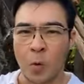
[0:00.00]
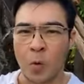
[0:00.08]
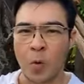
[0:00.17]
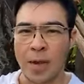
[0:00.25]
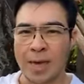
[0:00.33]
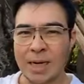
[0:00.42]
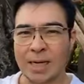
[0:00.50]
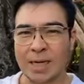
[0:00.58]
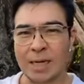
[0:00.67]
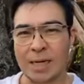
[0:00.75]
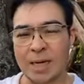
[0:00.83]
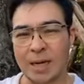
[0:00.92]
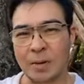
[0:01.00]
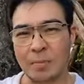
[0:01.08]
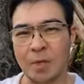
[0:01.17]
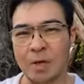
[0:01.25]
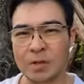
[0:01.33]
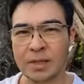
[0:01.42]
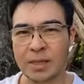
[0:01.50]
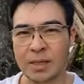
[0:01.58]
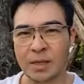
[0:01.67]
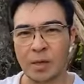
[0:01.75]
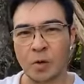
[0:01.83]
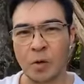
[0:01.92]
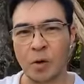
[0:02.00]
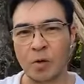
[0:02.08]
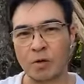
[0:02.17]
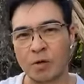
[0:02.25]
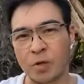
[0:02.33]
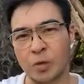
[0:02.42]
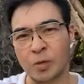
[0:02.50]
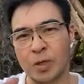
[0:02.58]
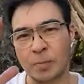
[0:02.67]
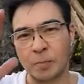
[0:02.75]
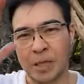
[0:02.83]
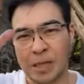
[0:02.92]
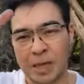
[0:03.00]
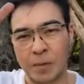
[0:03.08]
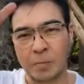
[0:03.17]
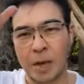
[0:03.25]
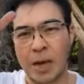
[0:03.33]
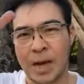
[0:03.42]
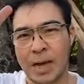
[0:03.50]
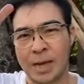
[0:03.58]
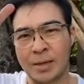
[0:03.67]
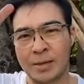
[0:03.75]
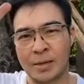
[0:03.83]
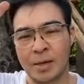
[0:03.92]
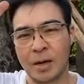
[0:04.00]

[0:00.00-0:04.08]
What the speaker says: when the music go to the peak part